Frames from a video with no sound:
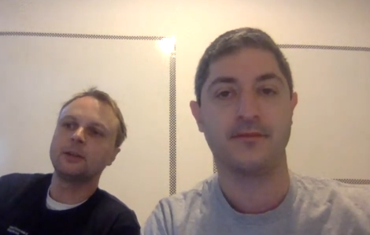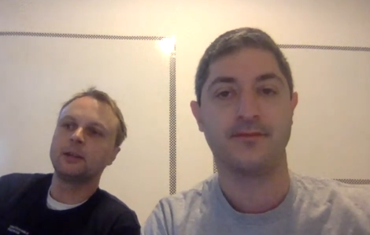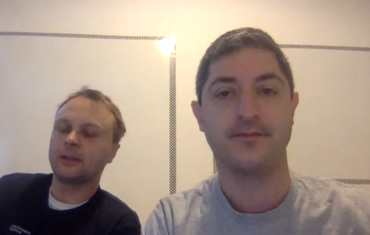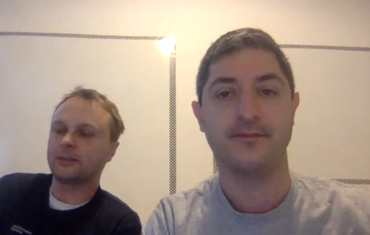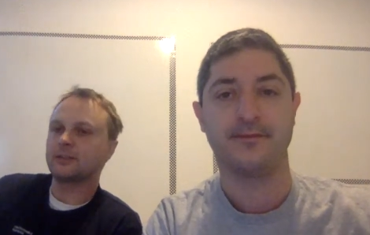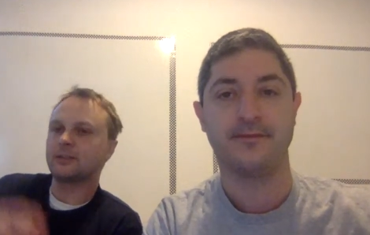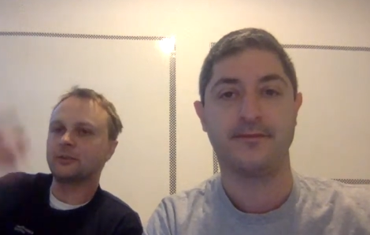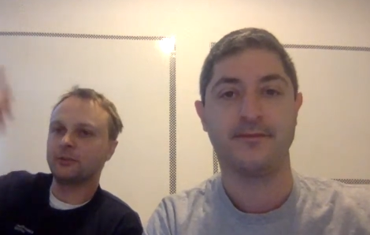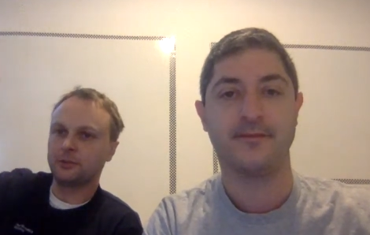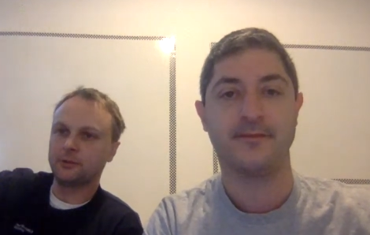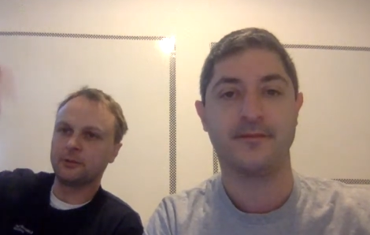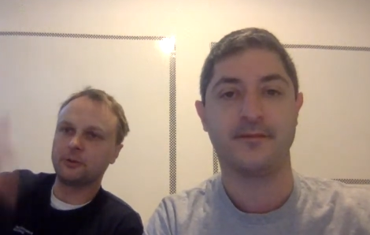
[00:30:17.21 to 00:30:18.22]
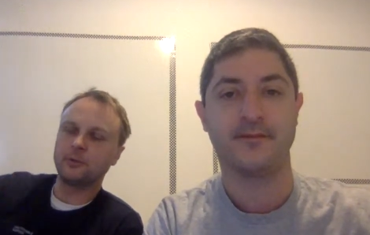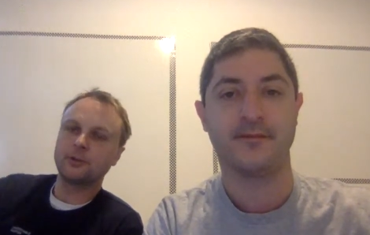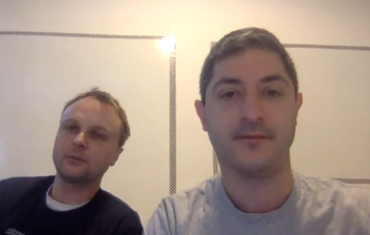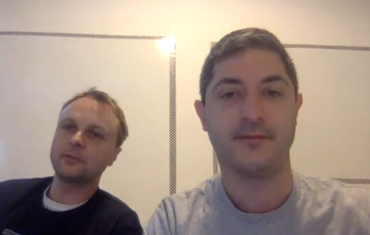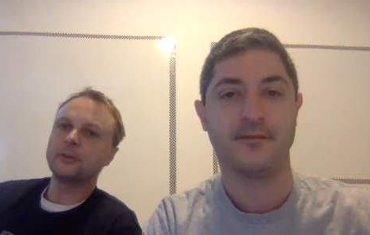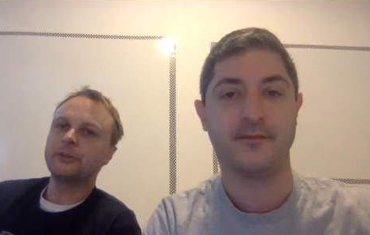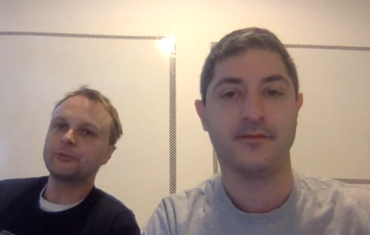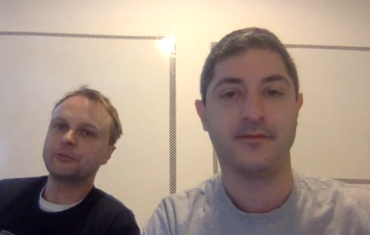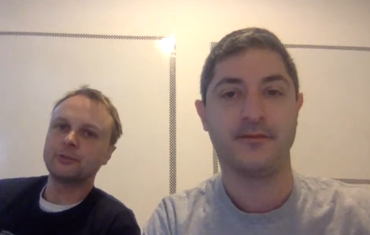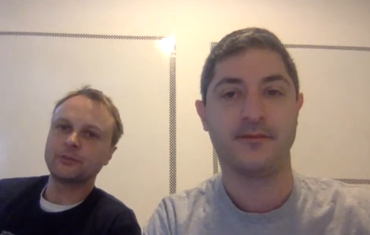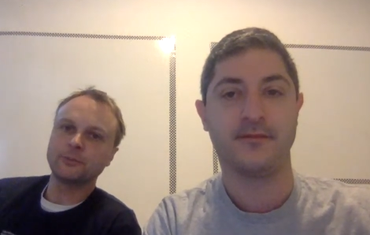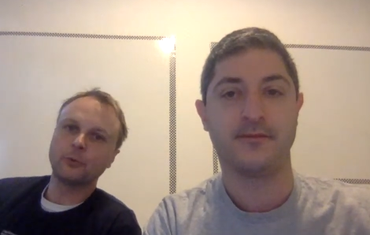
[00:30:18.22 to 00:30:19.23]
Speaker 1: As I said earlier, though, we are very
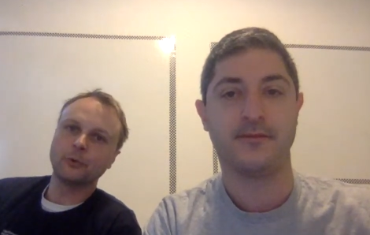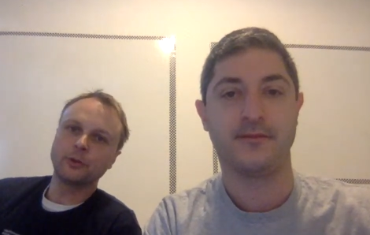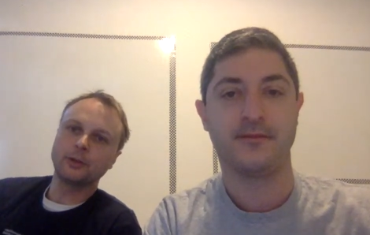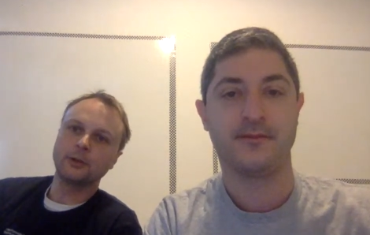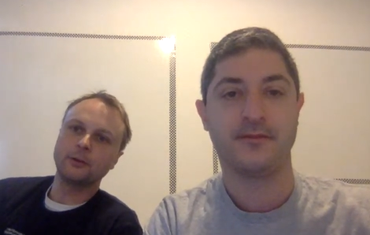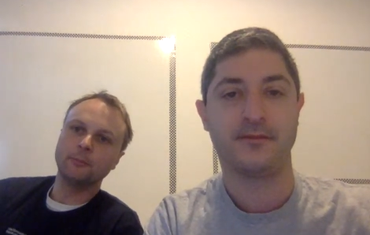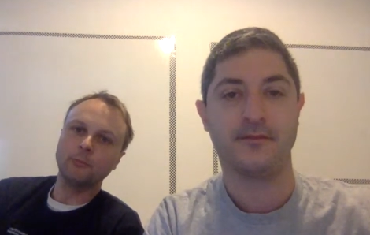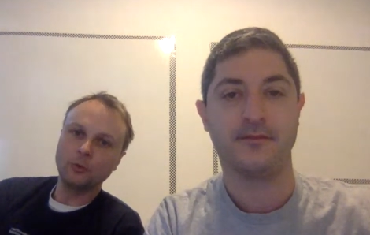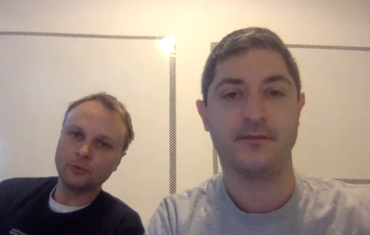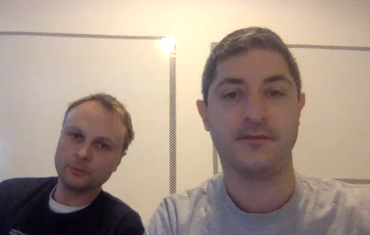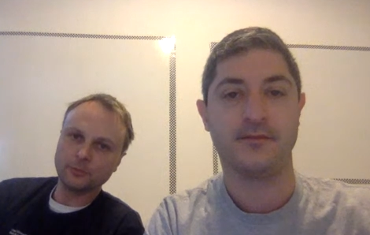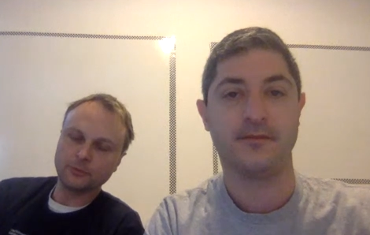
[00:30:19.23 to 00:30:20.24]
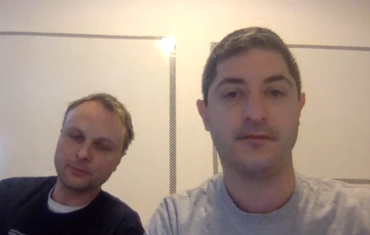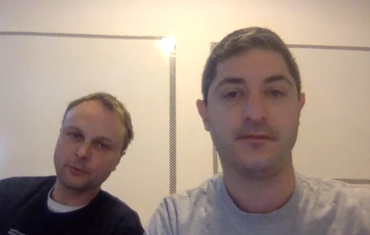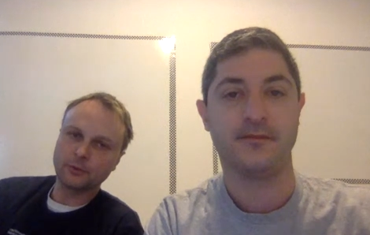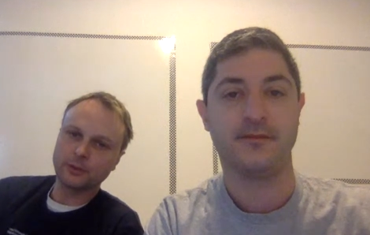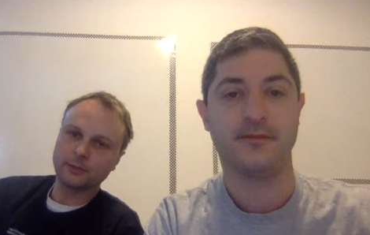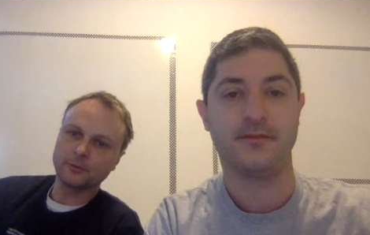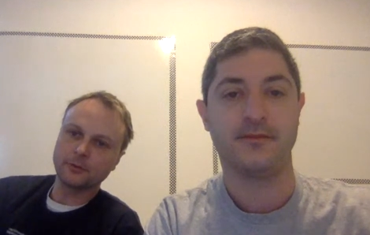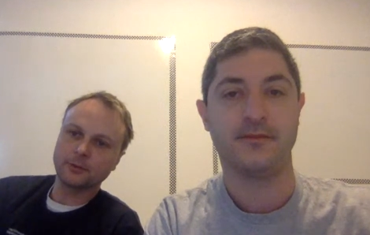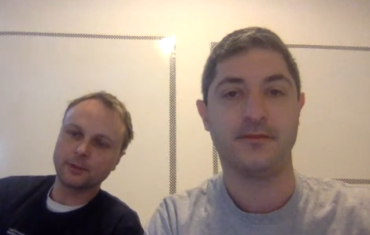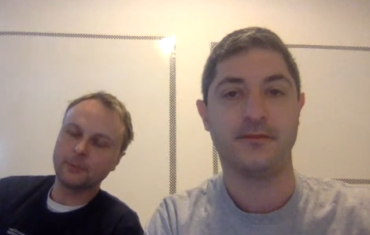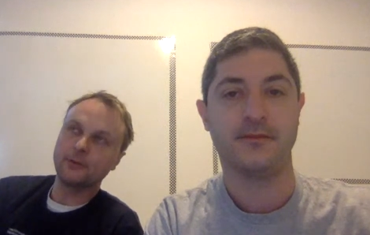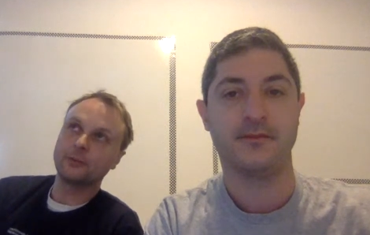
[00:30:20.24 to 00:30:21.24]
interested in supporting multiple support network.
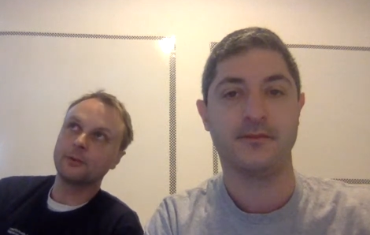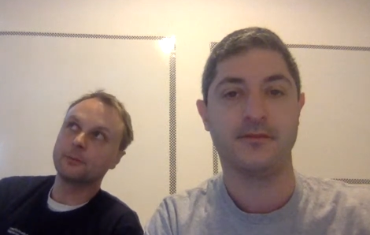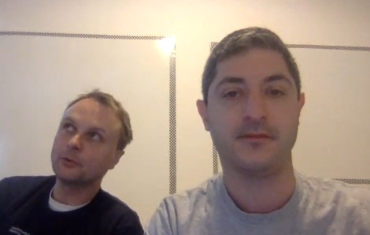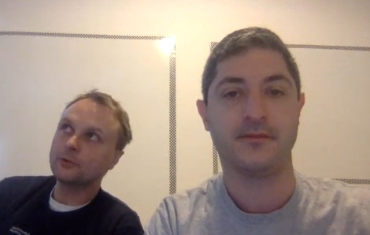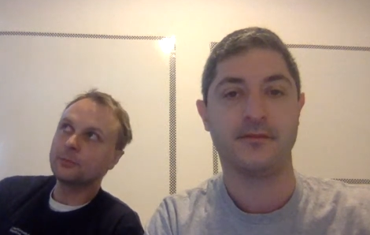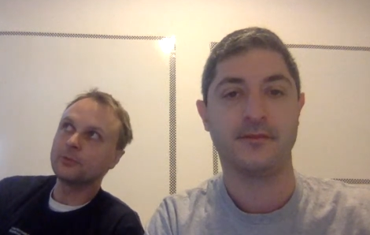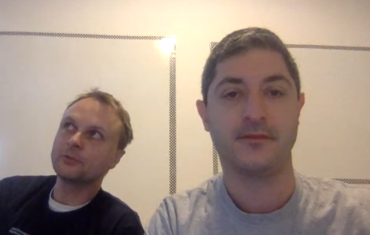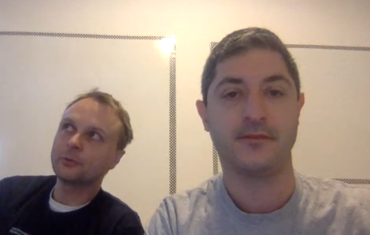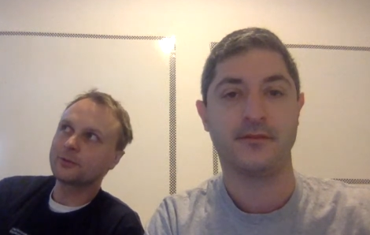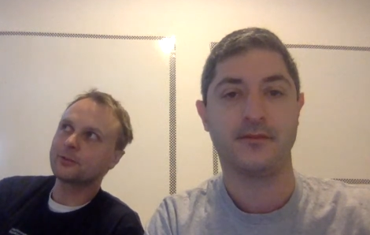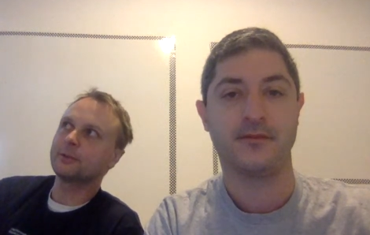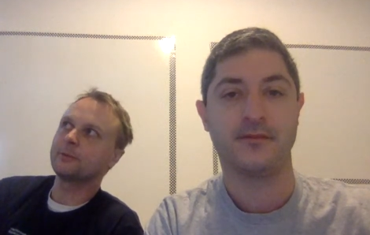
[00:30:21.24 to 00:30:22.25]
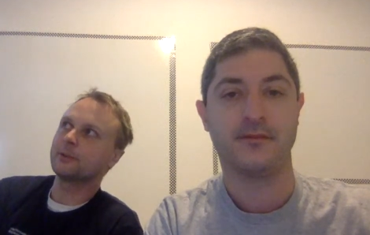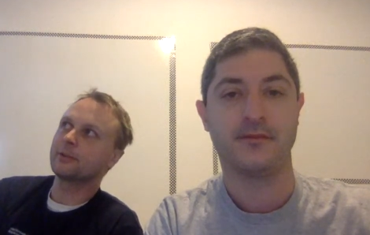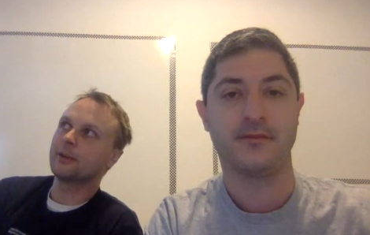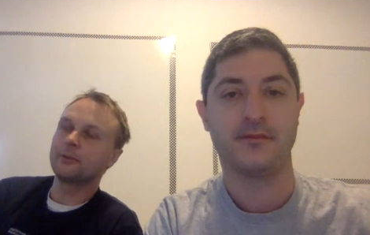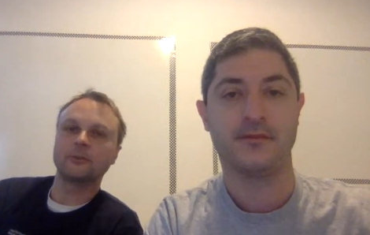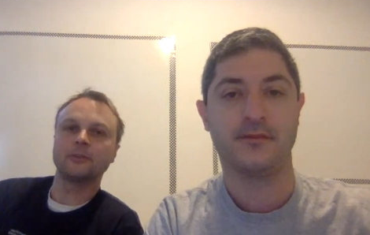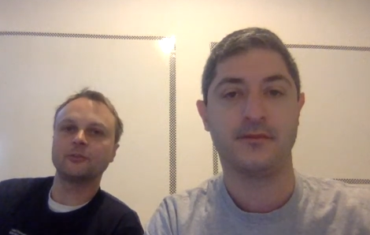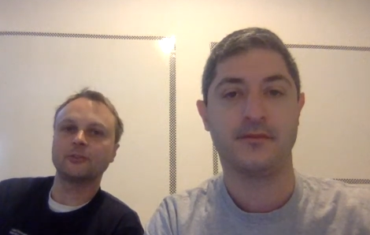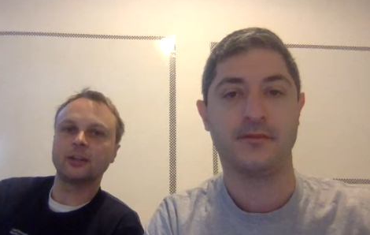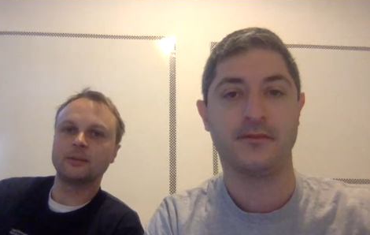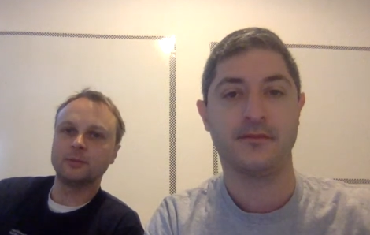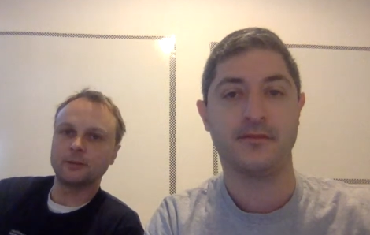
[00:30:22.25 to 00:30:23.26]
I mean, sorry, multiple storage networks
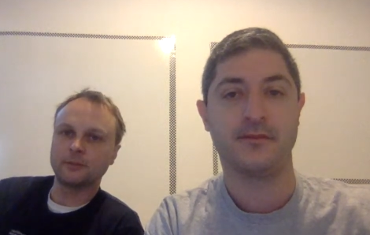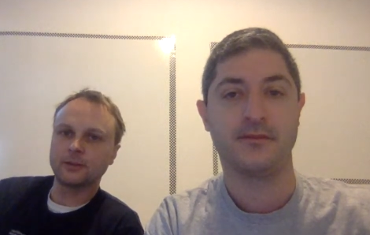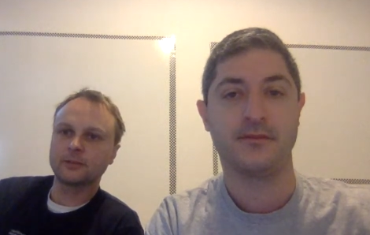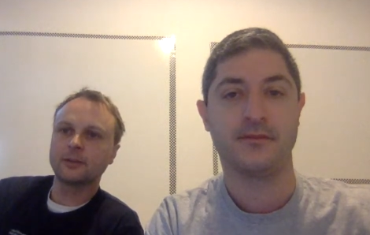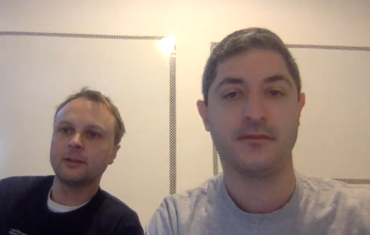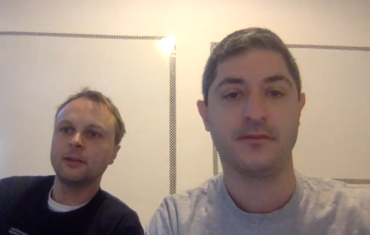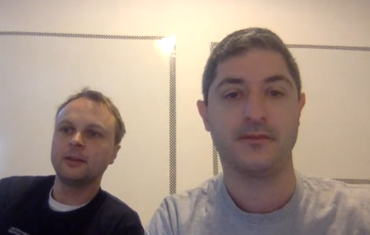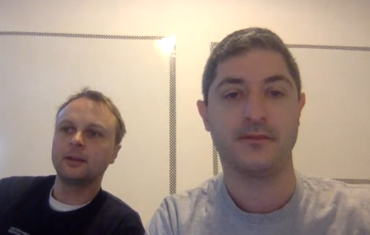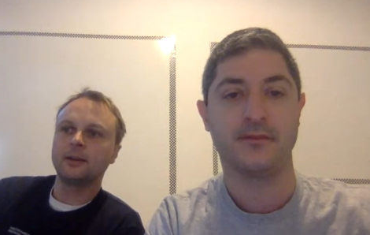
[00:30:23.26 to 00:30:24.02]
other than just IPFS,